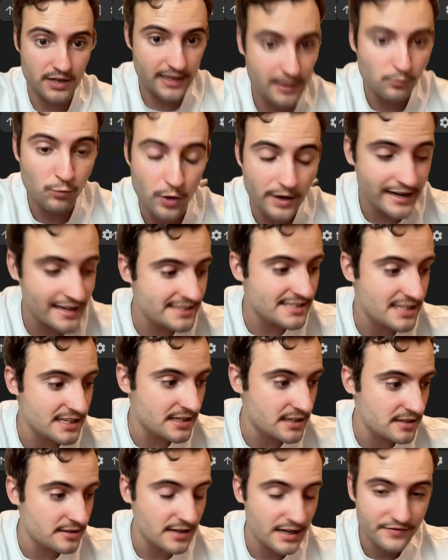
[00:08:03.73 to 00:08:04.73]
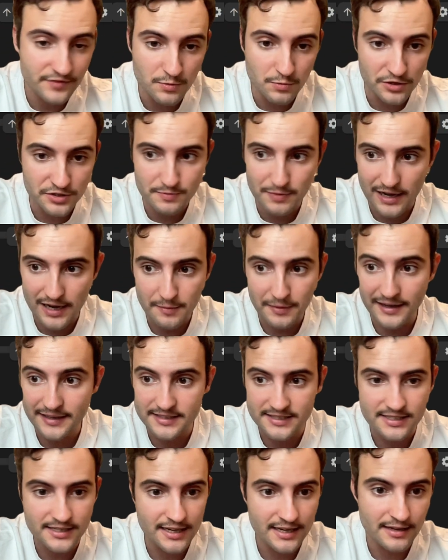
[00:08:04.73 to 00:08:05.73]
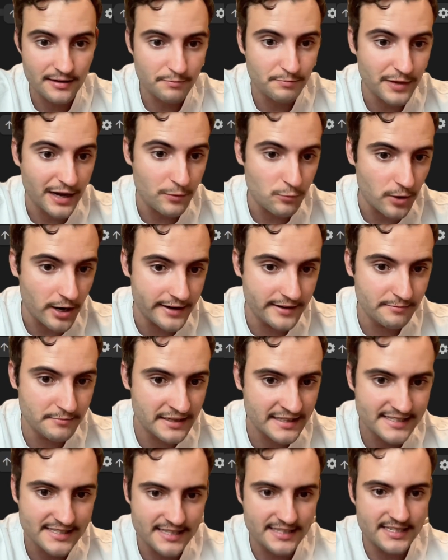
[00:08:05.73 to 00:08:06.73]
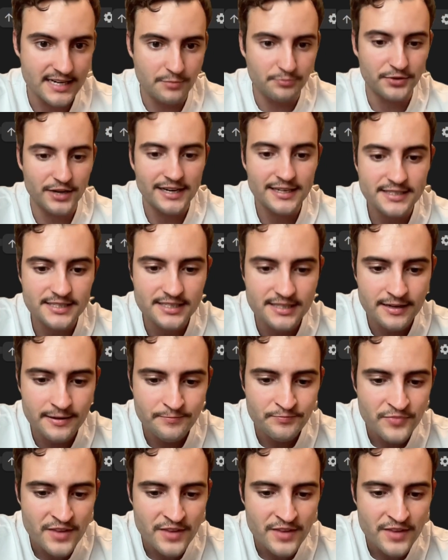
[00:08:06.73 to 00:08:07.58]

1 is the, if you multiply by 1, it's the same price.